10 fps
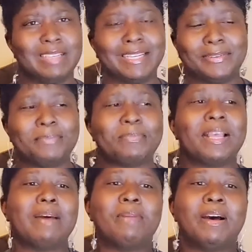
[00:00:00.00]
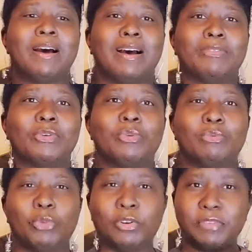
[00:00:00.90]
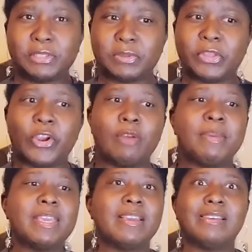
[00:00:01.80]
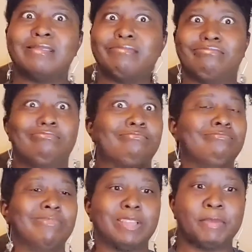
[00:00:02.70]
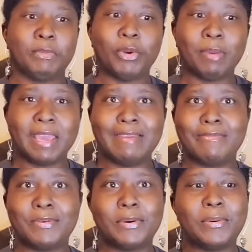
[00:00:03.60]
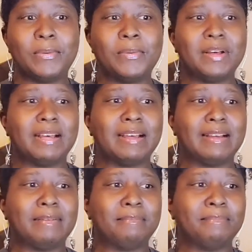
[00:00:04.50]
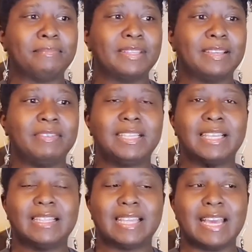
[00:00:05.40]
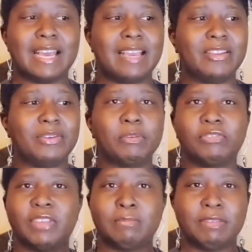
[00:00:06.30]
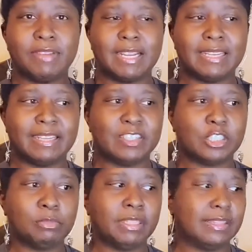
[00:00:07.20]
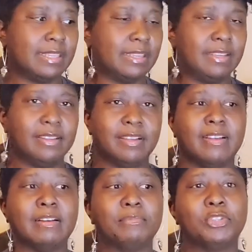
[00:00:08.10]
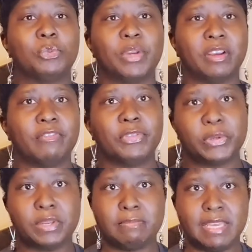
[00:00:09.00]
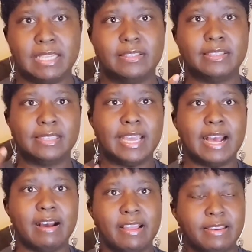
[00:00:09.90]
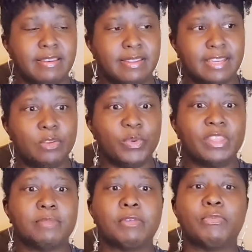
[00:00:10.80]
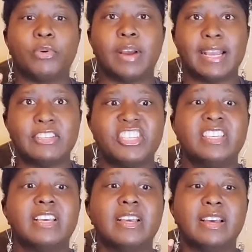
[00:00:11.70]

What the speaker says: know. But so more physical therapy. Gonna be more painful, everything like that. You know, they was fitting me for that Dynasplint thing to wear for 30 minutes to see how I did with it before I actually